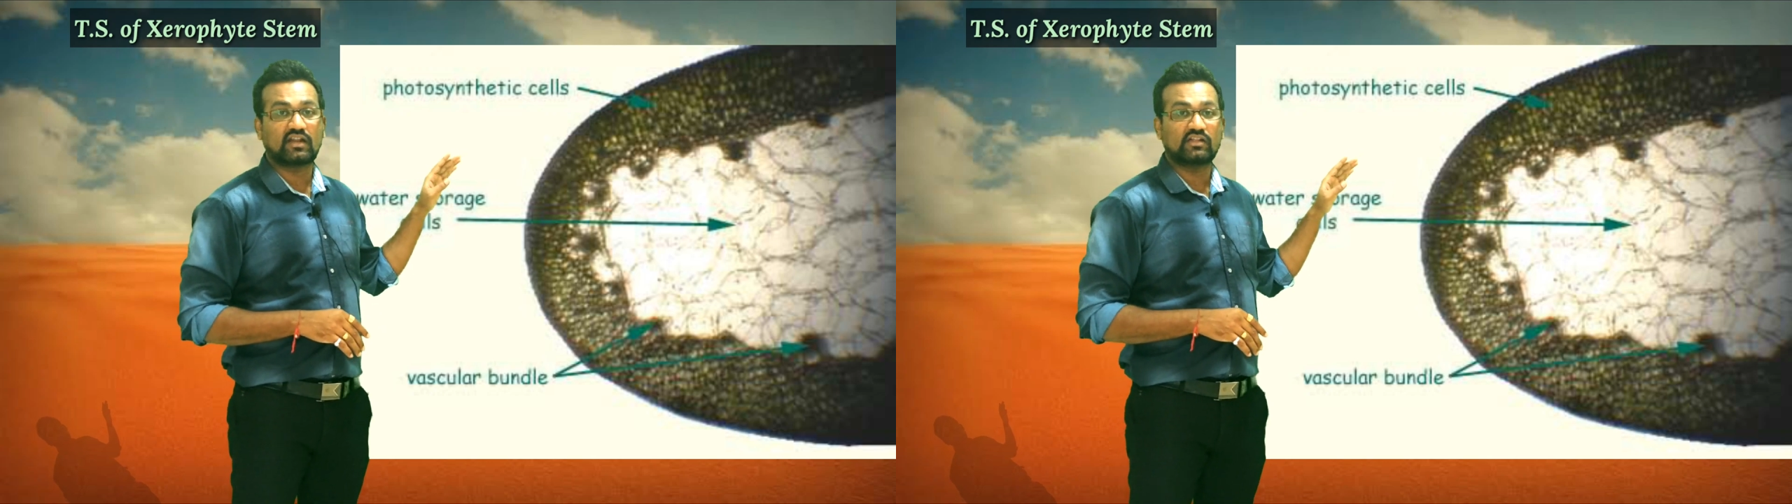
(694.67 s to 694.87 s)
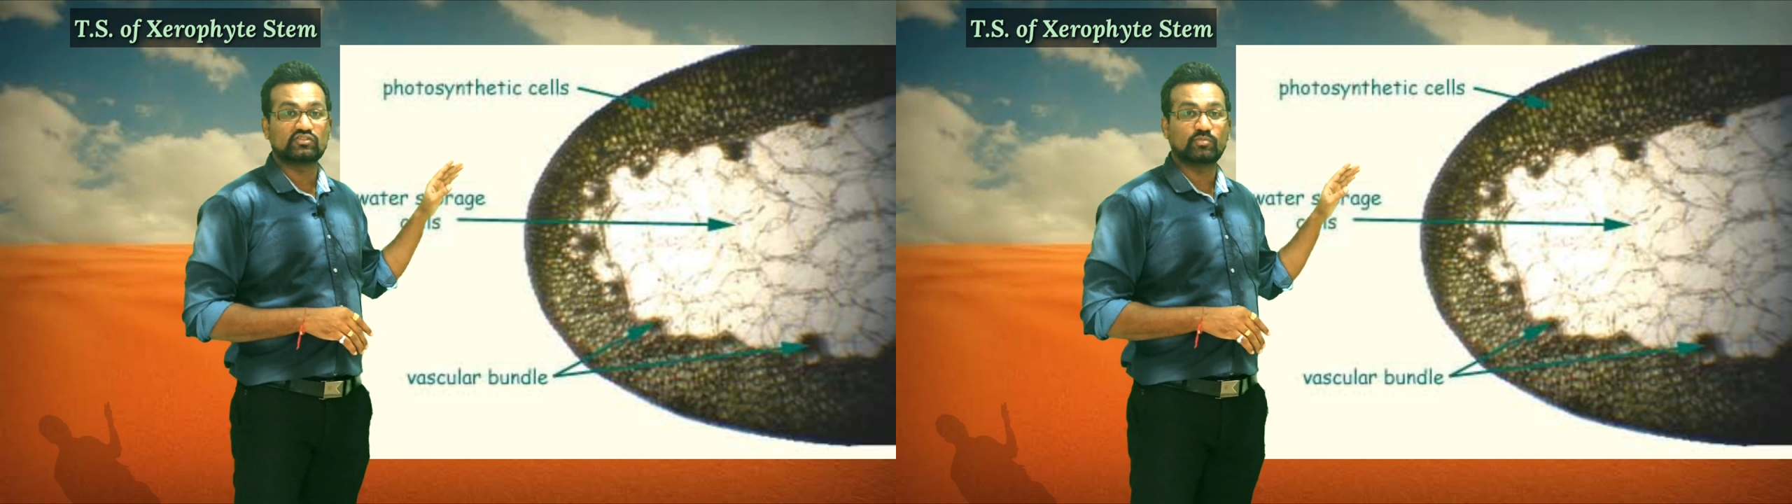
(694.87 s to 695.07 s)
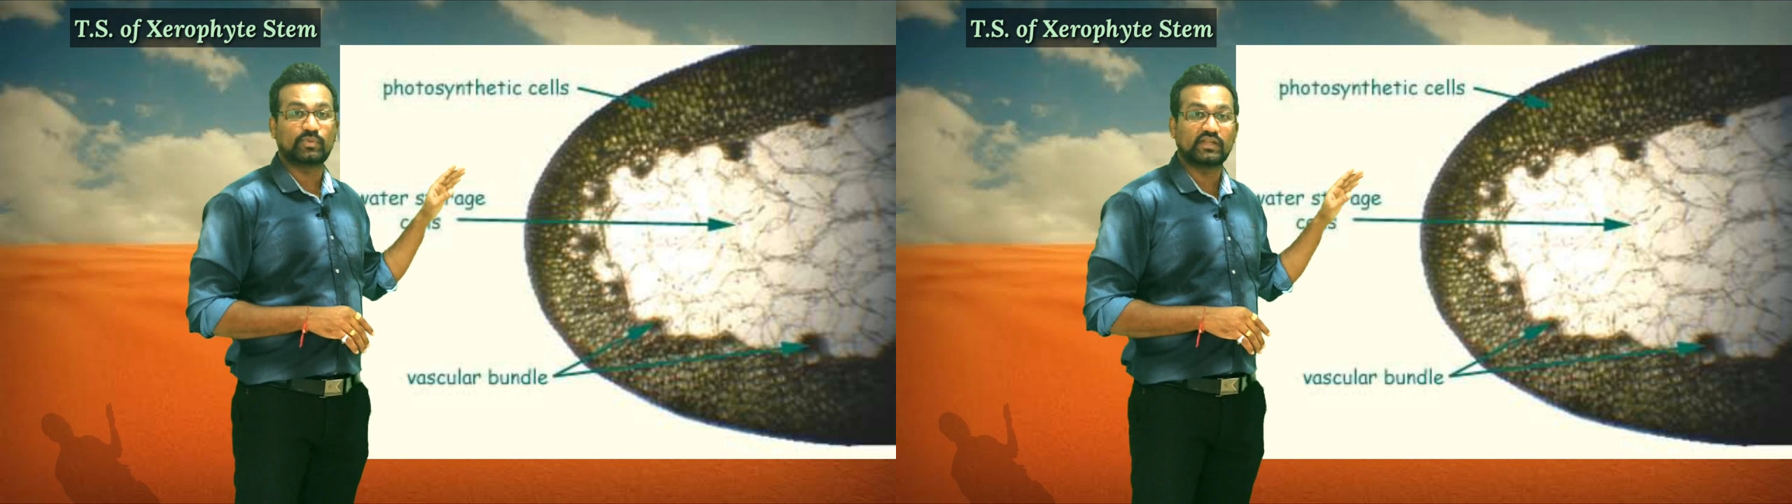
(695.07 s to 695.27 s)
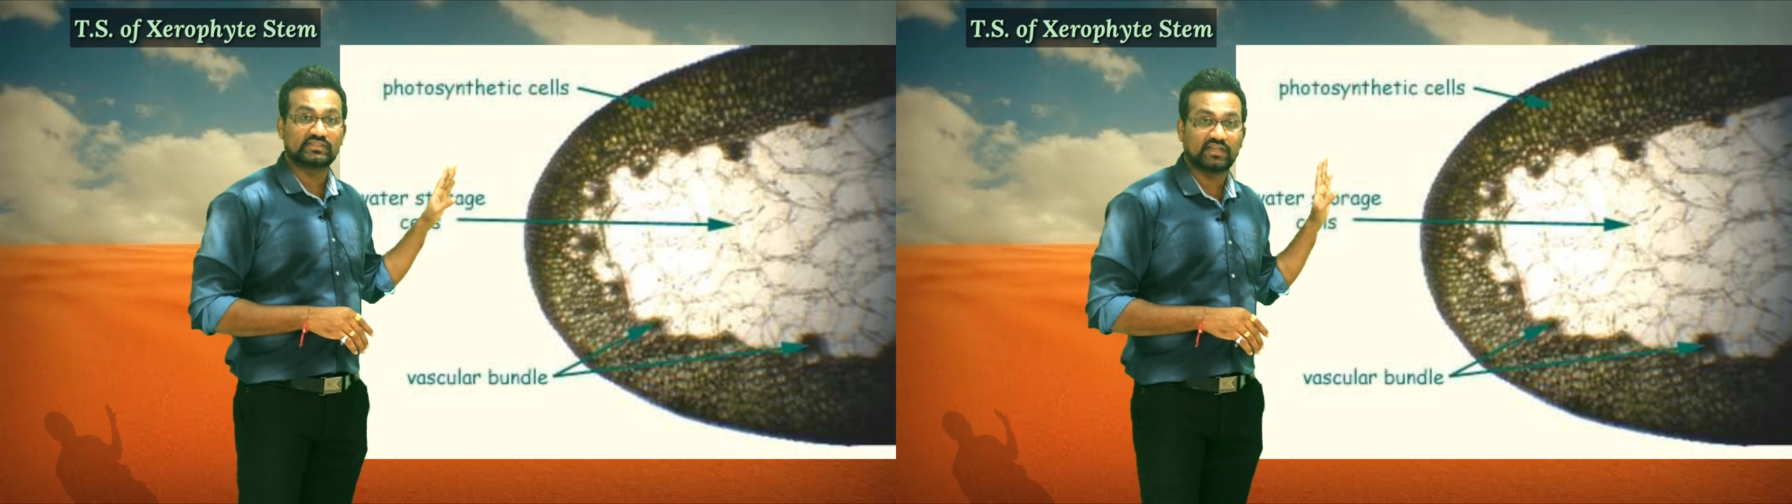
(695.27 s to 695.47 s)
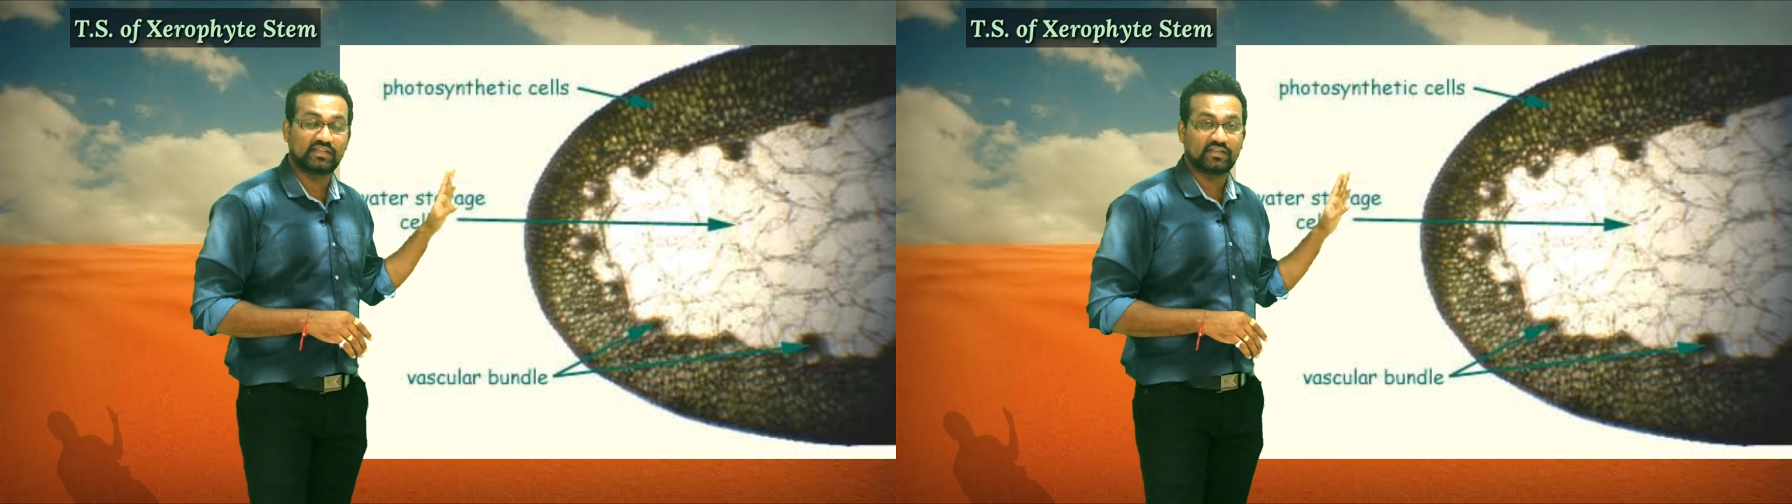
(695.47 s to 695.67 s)
are also
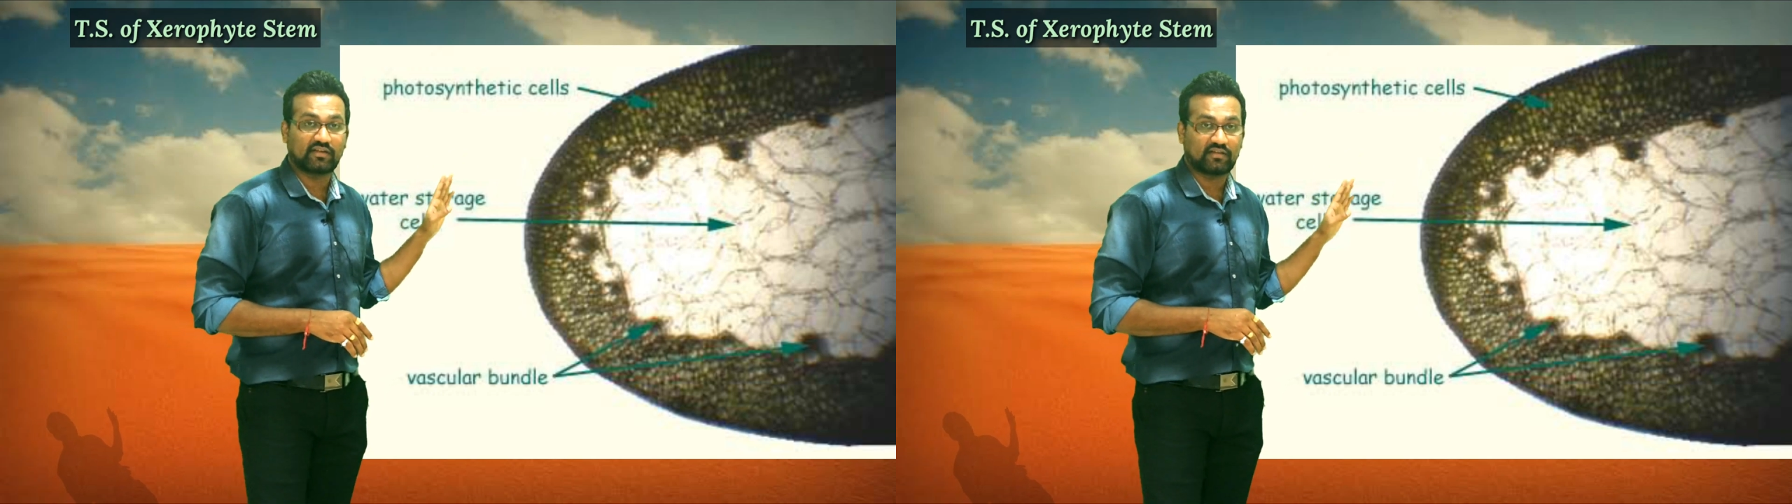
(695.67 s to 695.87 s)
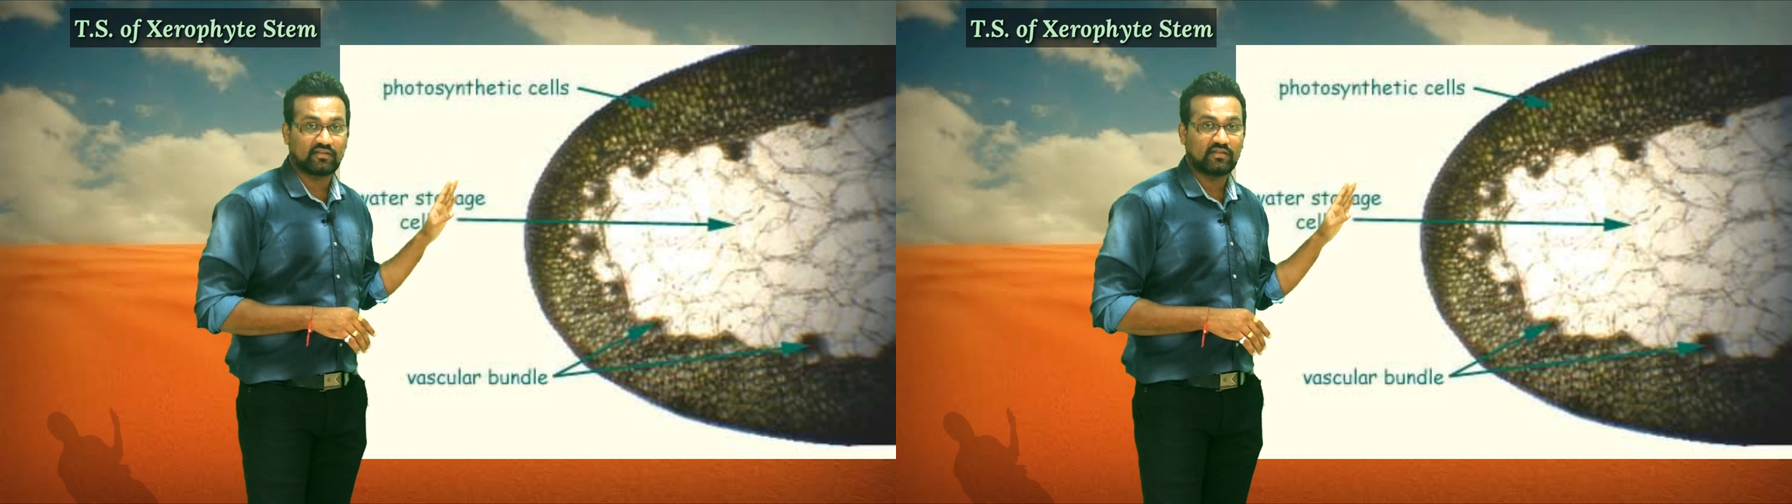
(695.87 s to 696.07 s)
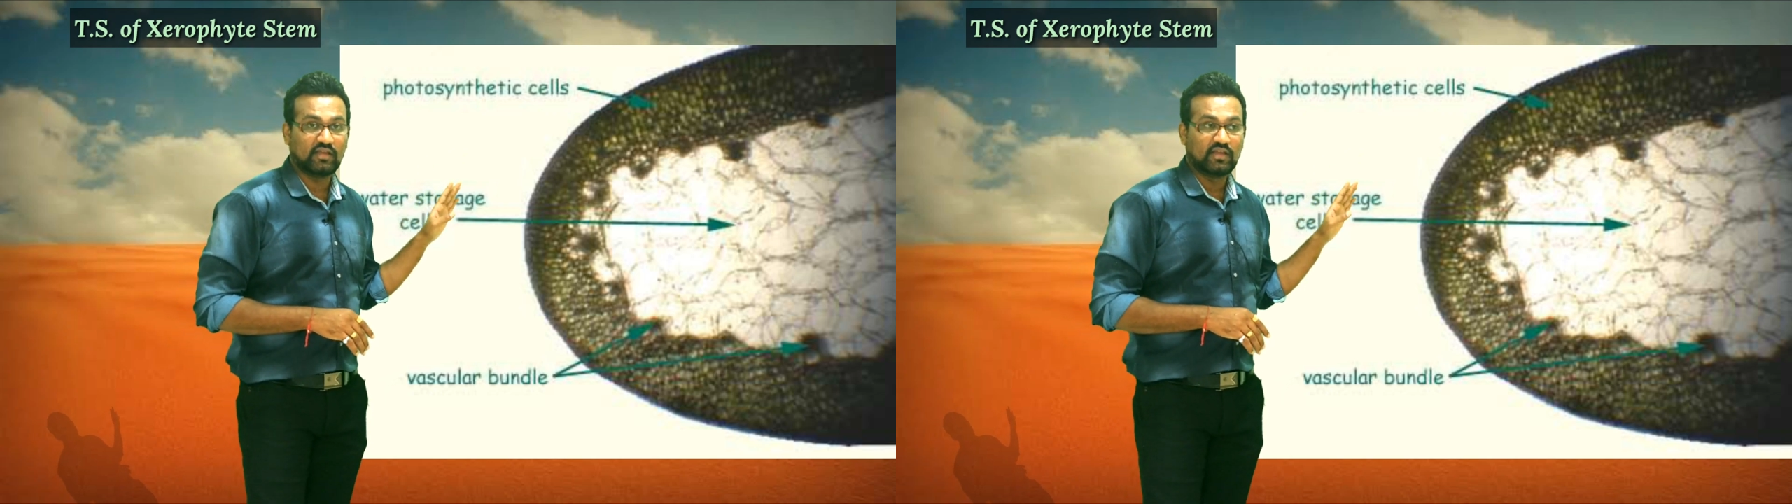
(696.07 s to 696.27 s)
present here.